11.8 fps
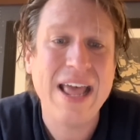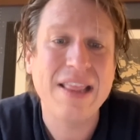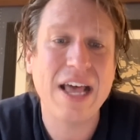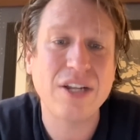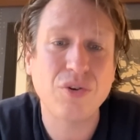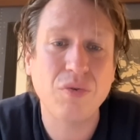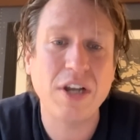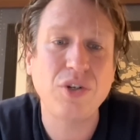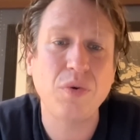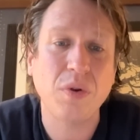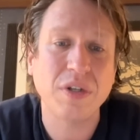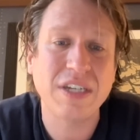That's
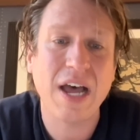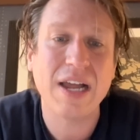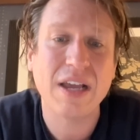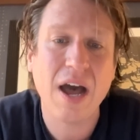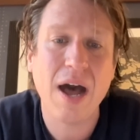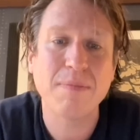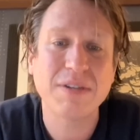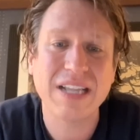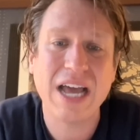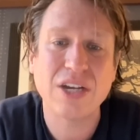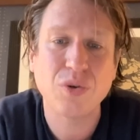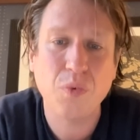
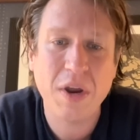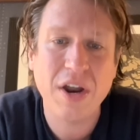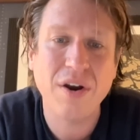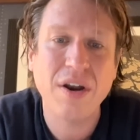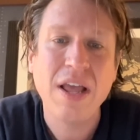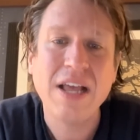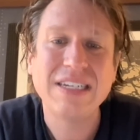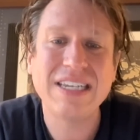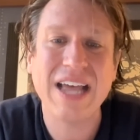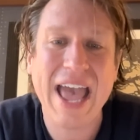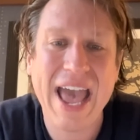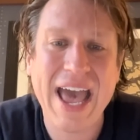ritual.com/weird
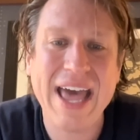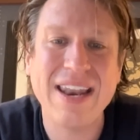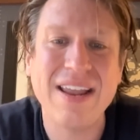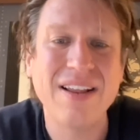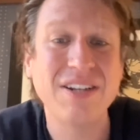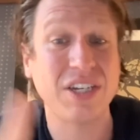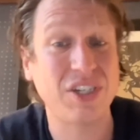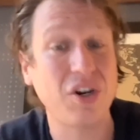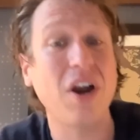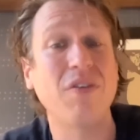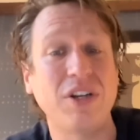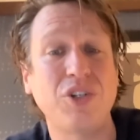to
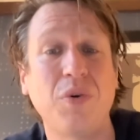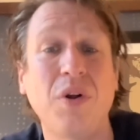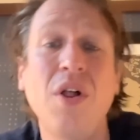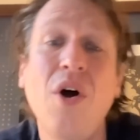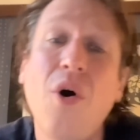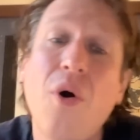start Ritual